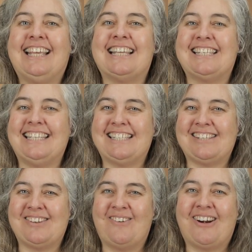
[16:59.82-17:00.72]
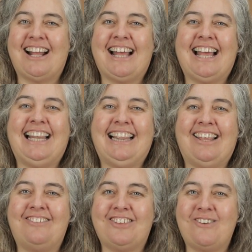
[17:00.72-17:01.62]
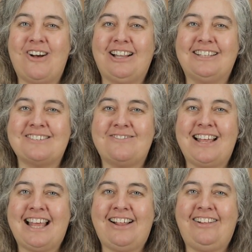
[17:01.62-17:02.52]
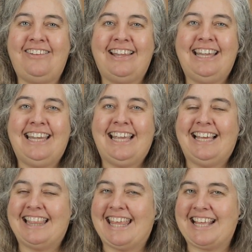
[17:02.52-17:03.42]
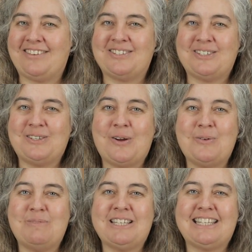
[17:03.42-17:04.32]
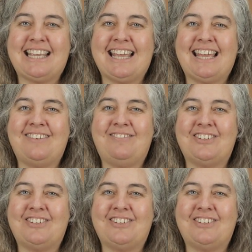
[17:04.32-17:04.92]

Yes, this is Nora. I love you all as well. Thank you so much again